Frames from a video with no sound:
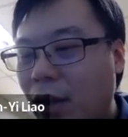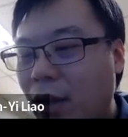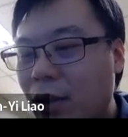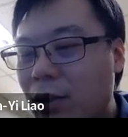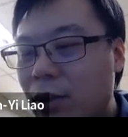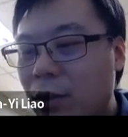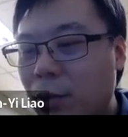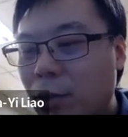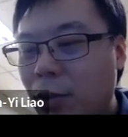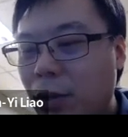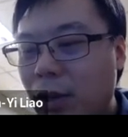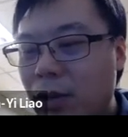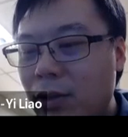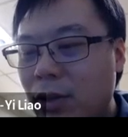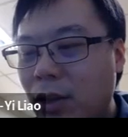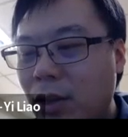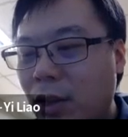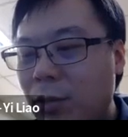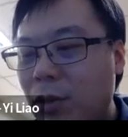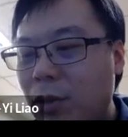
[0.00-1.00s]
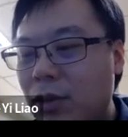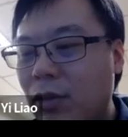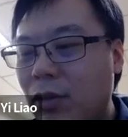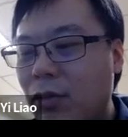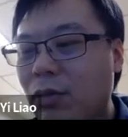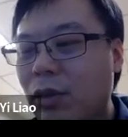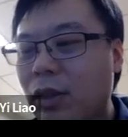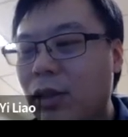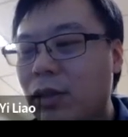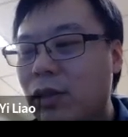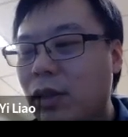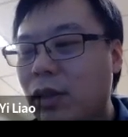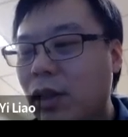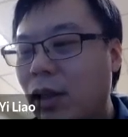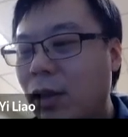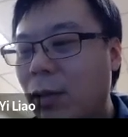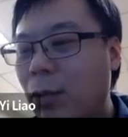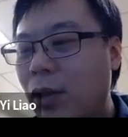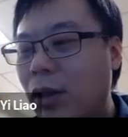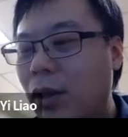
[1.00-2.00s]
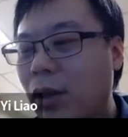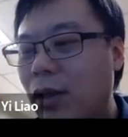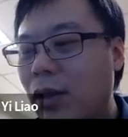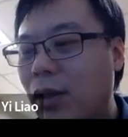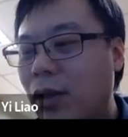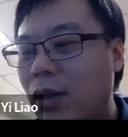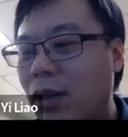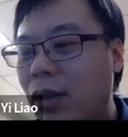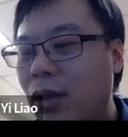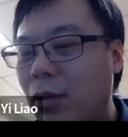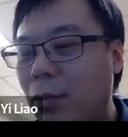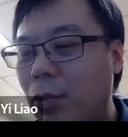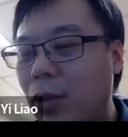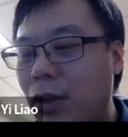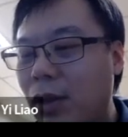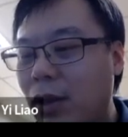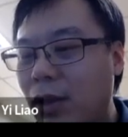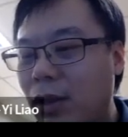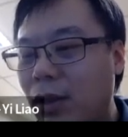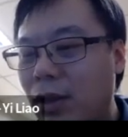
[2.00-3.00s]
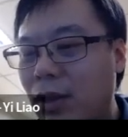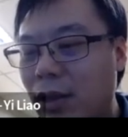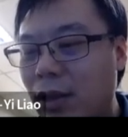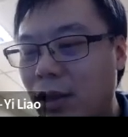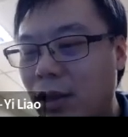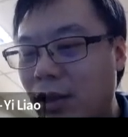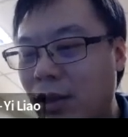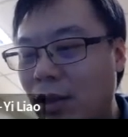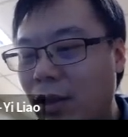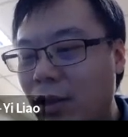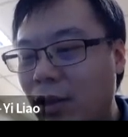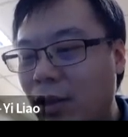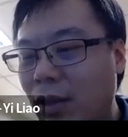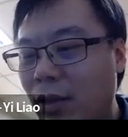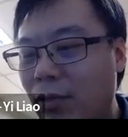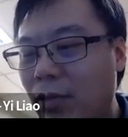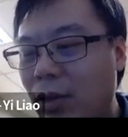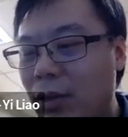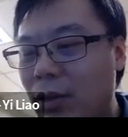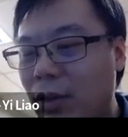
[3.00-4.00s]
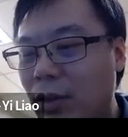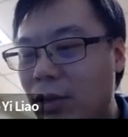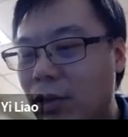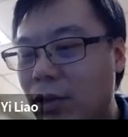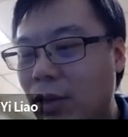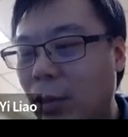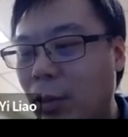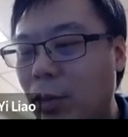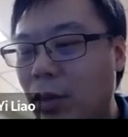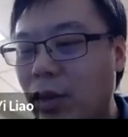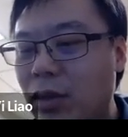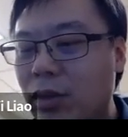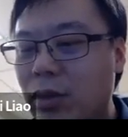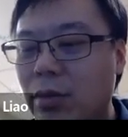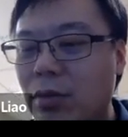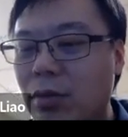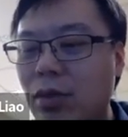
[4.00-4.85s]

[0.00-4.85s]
Algebraic geometry version appeared a little bit earlier than differential geometry